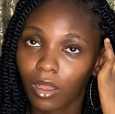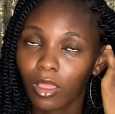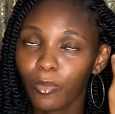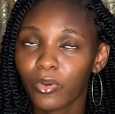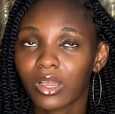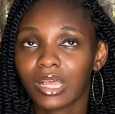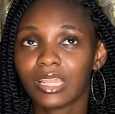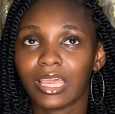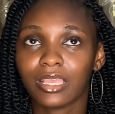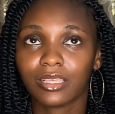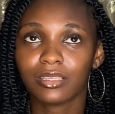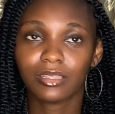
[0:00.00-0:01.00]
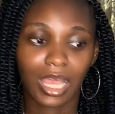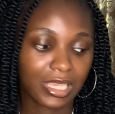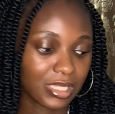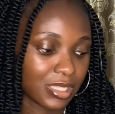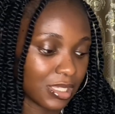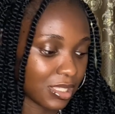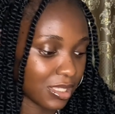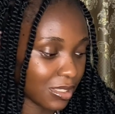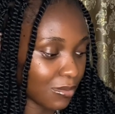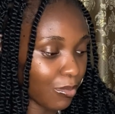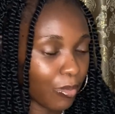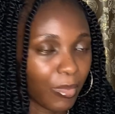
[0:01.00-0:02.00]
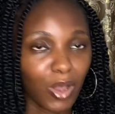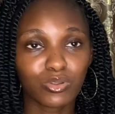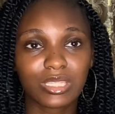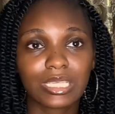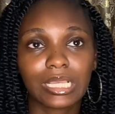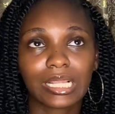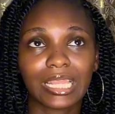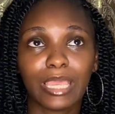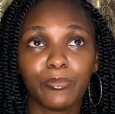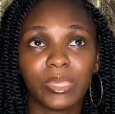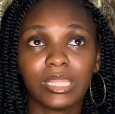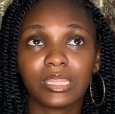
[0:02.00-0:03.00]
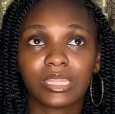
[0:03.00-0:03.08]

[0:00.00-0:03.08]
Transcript: Ebuka like has this mountain climbing